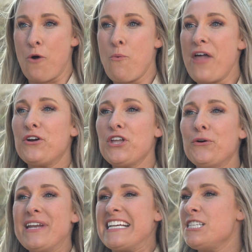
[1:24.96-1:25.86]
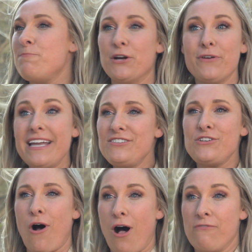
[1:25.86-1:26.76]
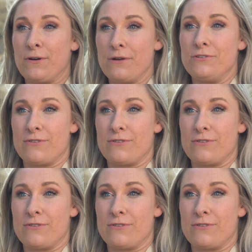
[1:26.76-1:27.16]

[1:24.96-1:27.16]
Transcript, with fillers: Whether you're an experienced off-road